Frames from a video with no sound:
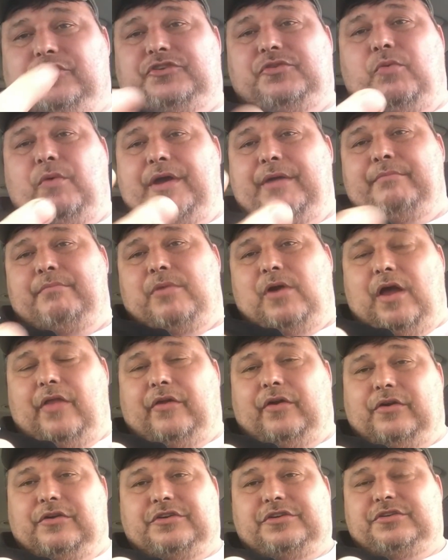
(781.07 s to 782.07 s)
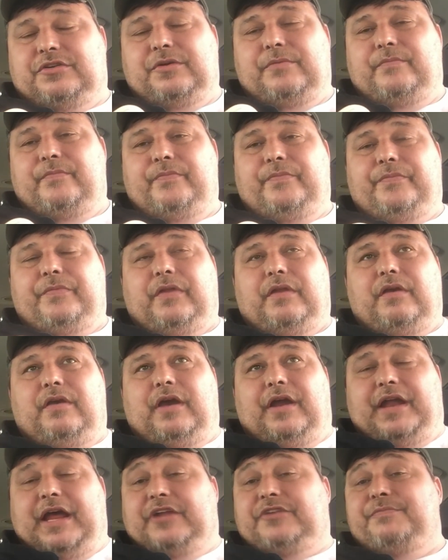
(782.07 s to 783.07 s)
twin brothers,
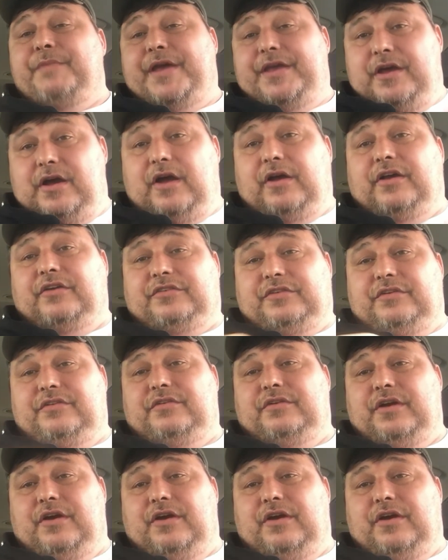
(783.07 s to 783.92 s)
and that's my youngest. You